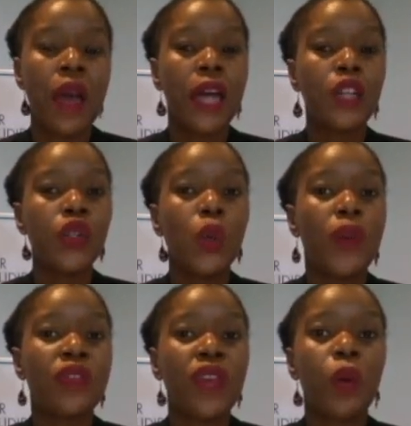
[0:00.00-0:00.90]
And so
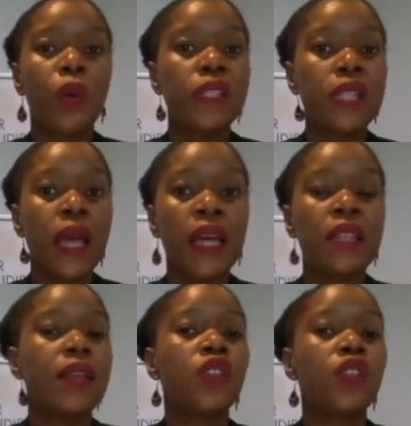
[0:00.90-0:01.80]
what they will say
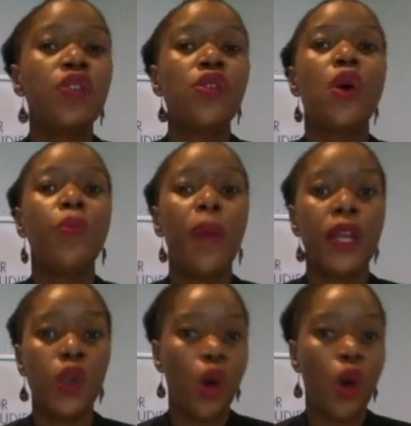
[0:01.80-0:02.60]
is there's no better